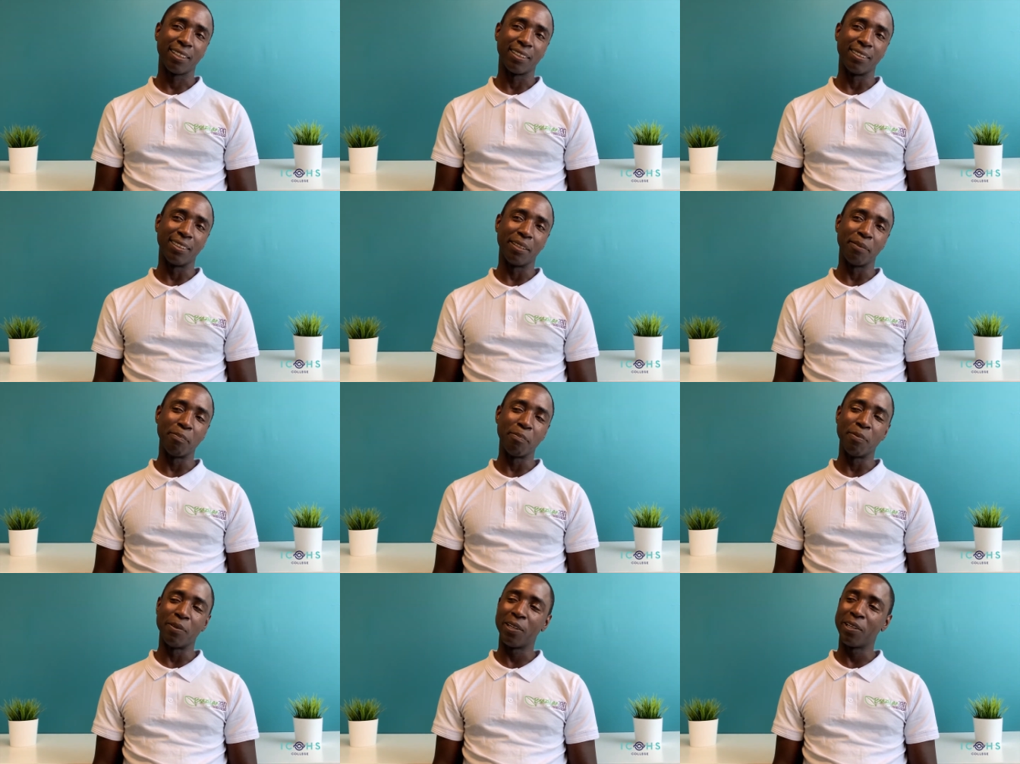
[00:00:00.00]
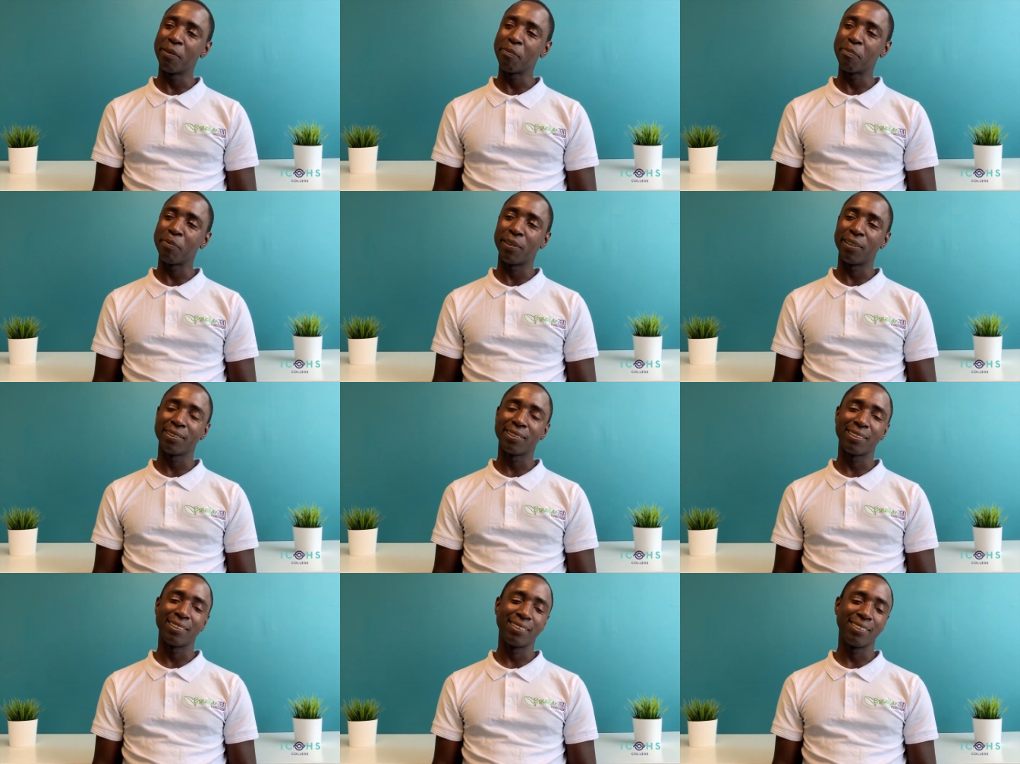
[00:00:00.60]
the more
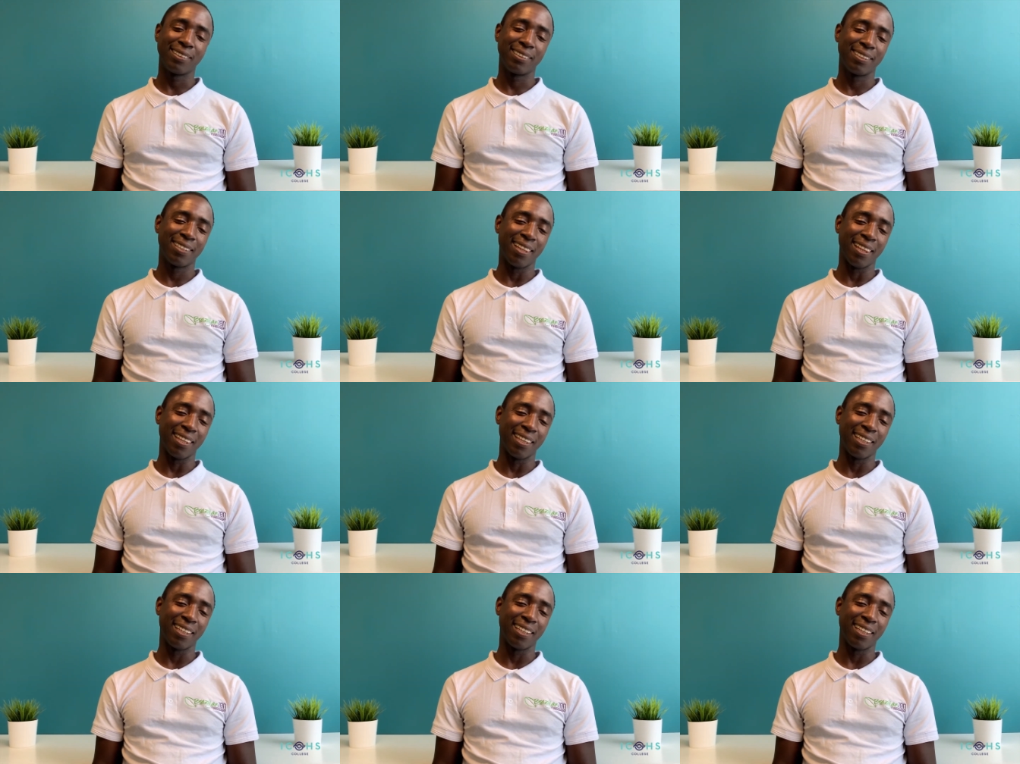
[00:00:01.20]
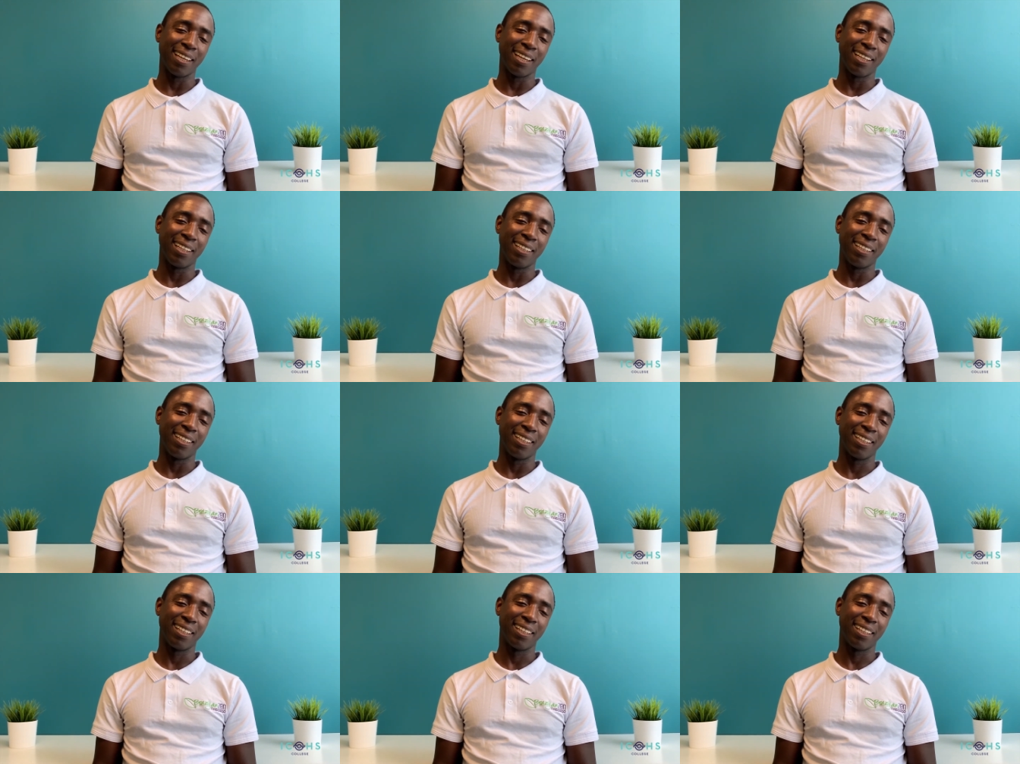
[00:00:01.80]
important thing
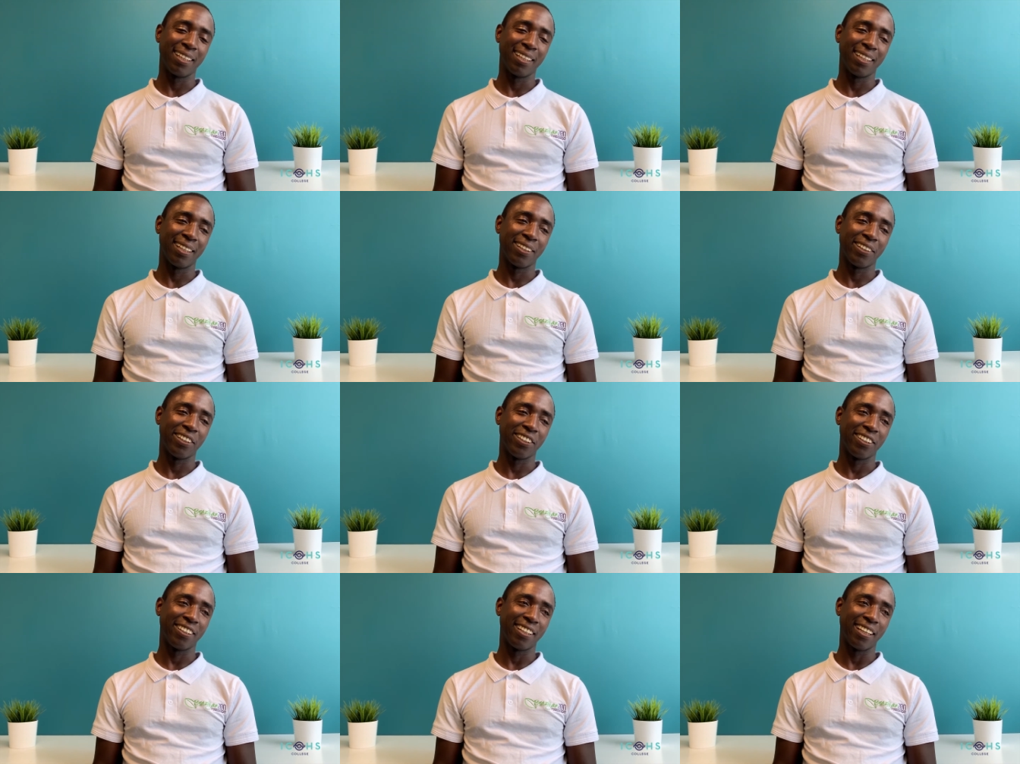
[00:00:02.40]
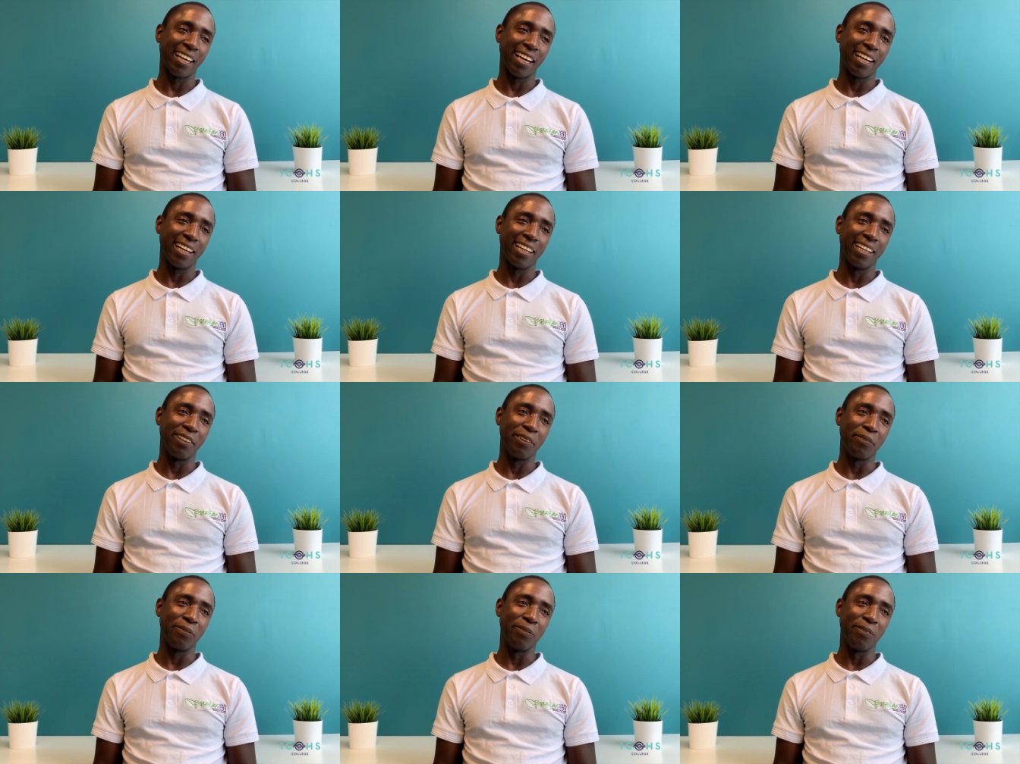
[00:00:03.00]

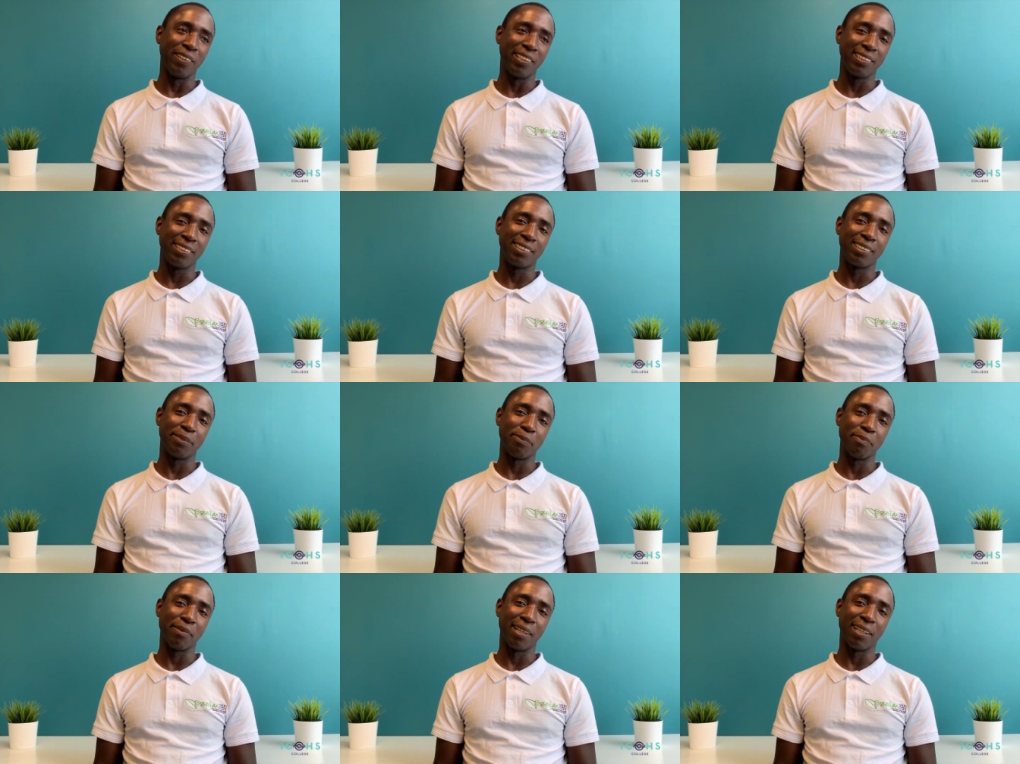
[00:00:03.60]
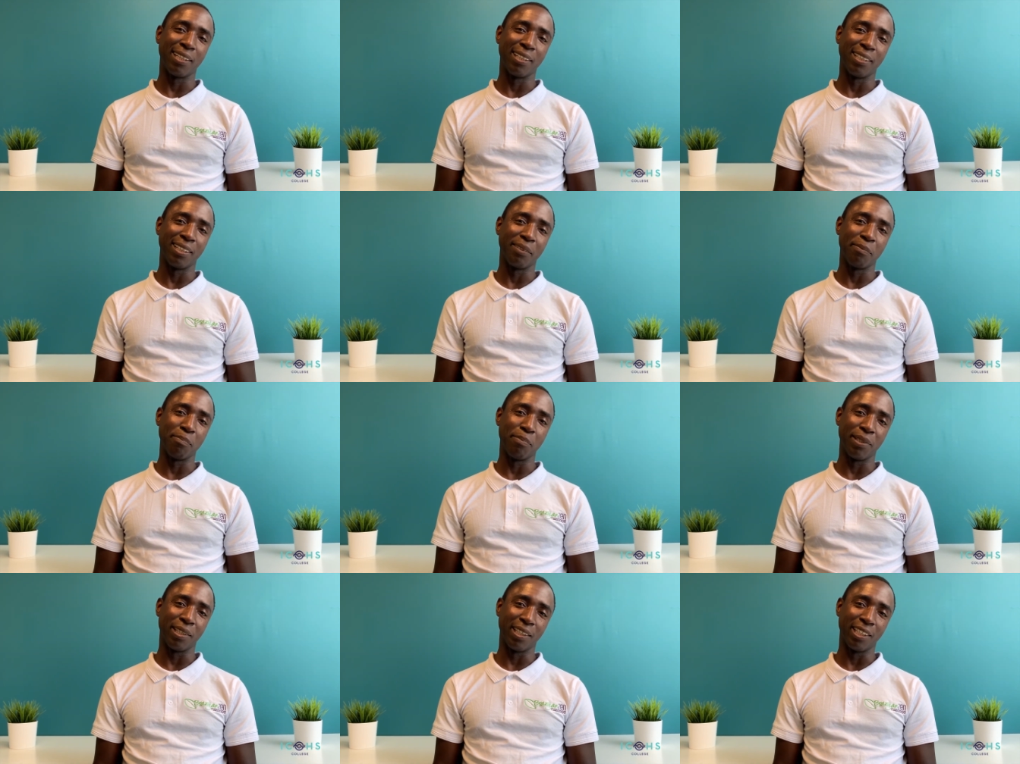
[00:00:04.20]
I reached my
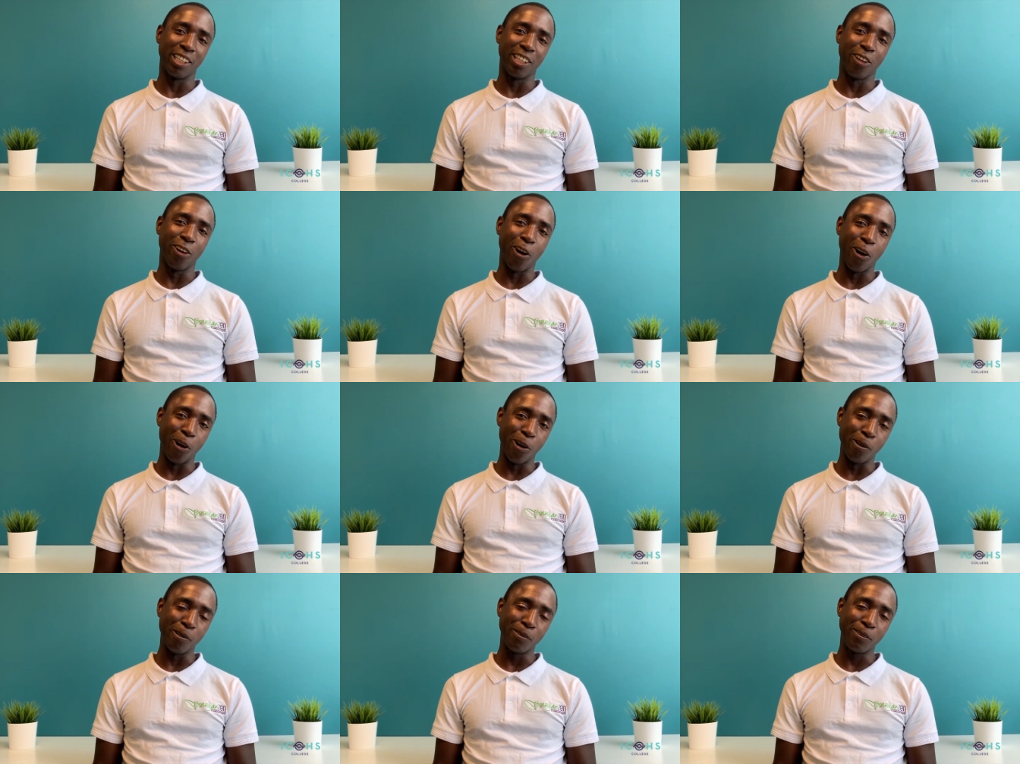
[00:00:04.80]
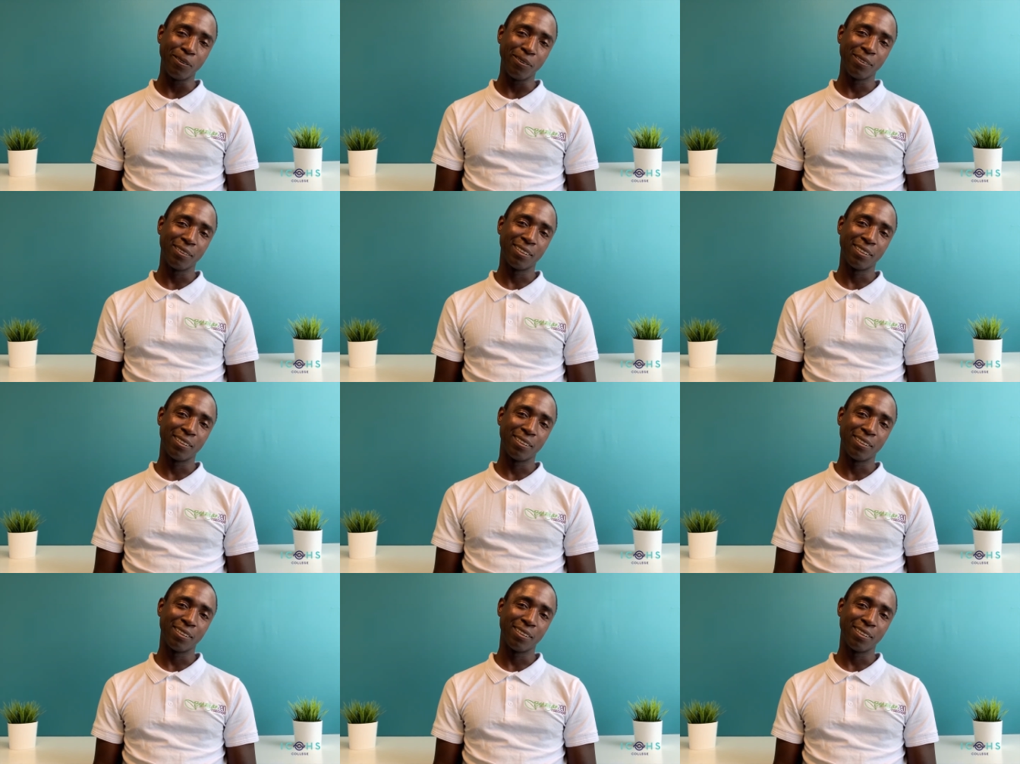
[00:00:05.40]
big goal.